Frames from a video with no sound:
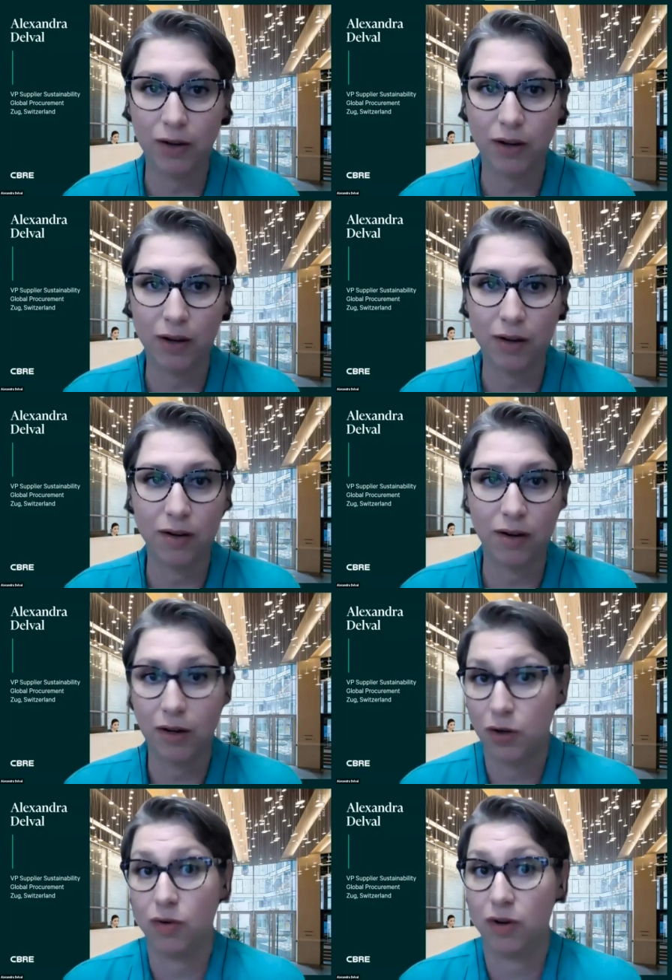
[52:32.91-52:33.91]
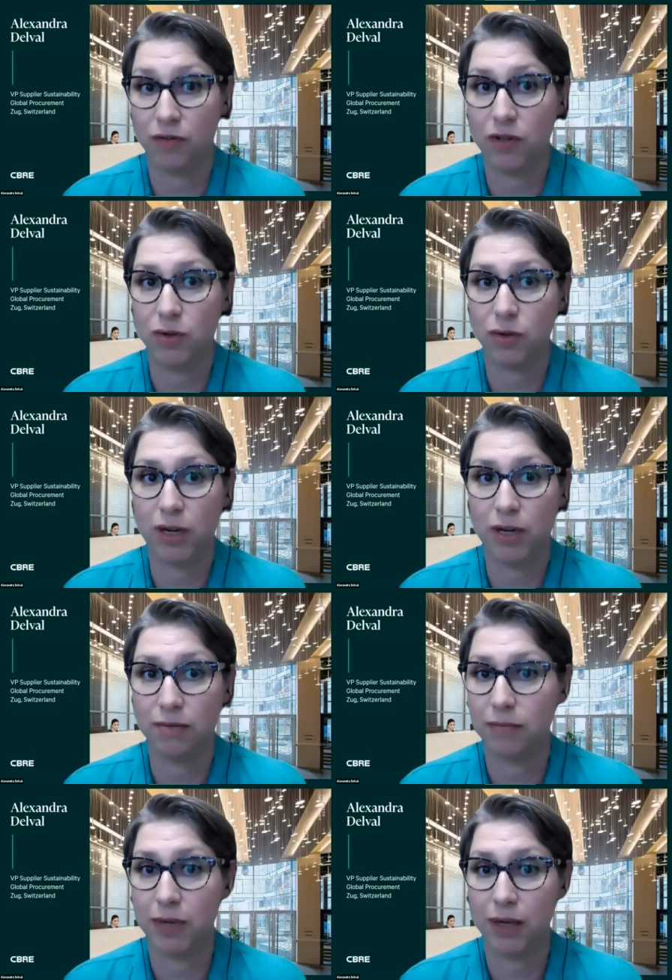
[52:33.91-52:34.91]
on on on your inventory
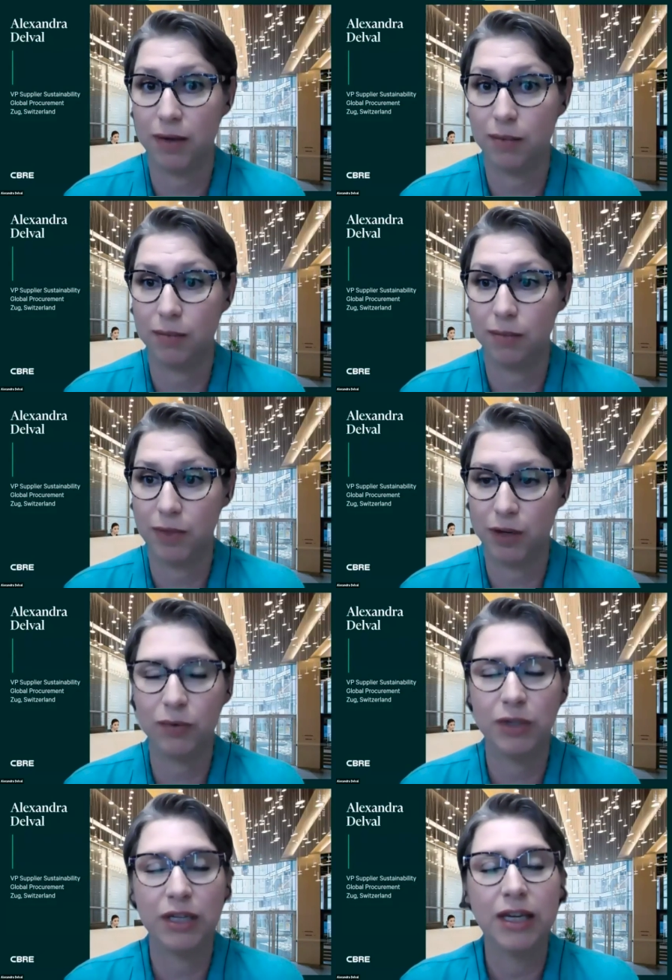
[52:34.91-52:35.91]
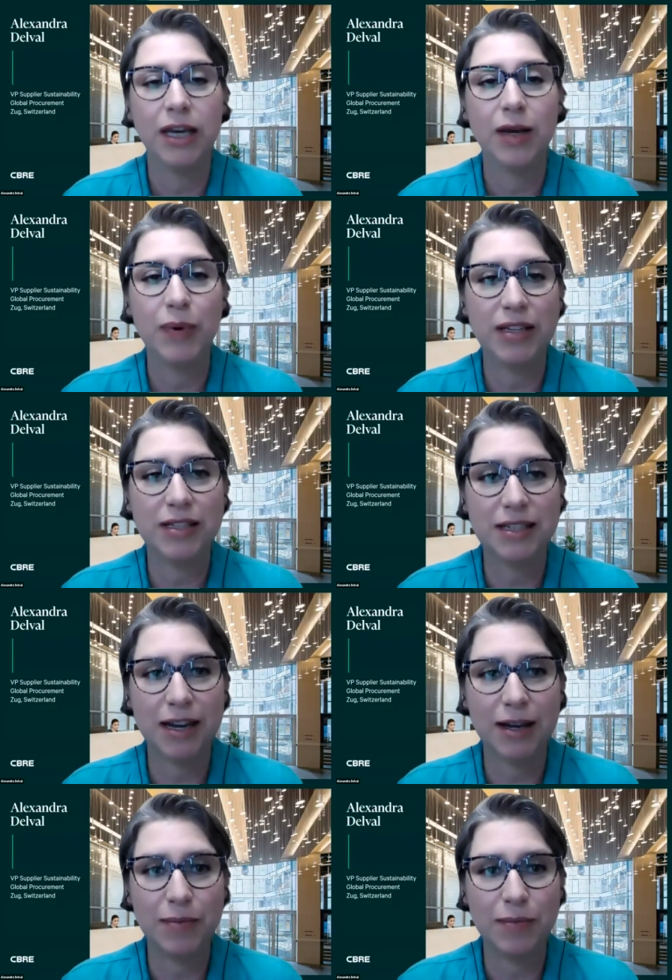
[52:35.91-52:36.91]
um you know but
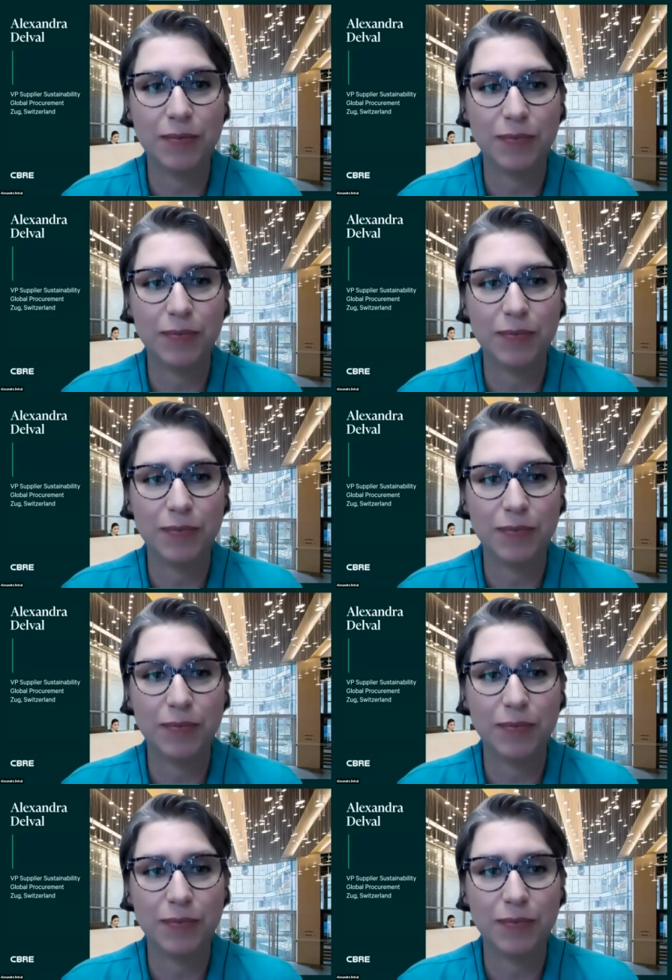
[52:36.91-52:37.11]
um